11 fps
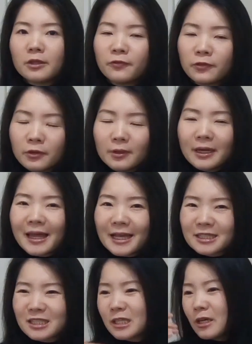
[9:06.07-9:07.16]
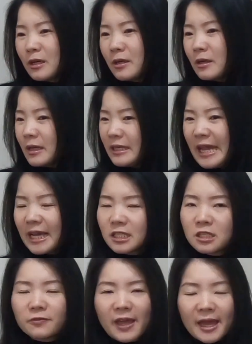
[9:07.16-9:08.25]
If you let the
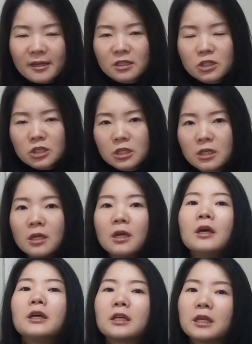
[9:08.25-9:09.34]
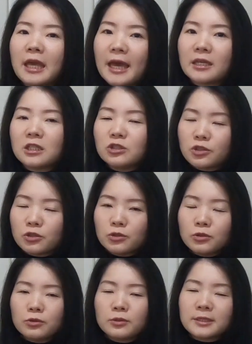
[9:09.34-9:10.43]
negative energy get into
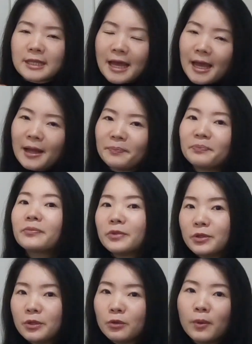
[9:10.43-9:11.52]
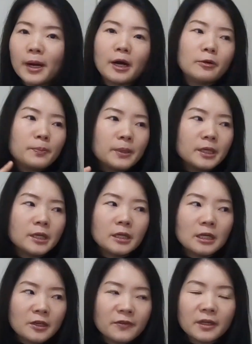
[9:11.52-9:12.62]
you, then you will be
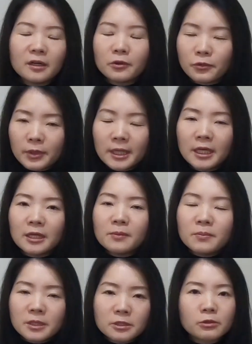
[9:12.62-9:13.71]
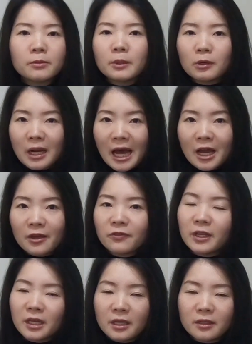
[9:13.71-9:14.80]
living a really miserable life
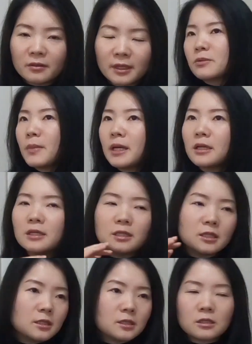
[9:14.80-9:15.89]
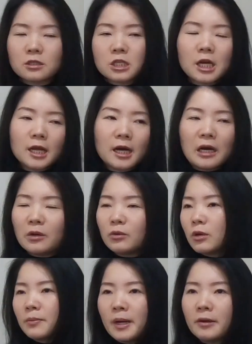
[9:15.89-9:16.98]
here. Doesn't matter it is Australia
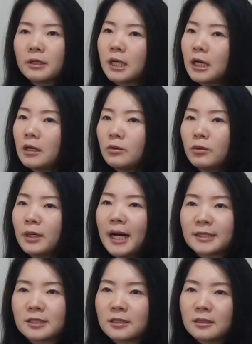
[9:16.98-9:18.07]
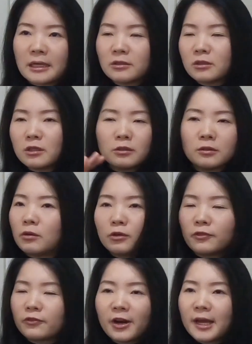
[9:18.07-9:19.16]
or America or other, I don't know,
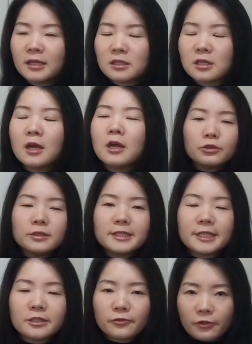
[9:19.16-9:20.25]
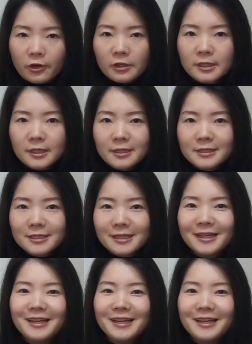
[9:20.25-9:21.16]
or France. Do you date foreigners?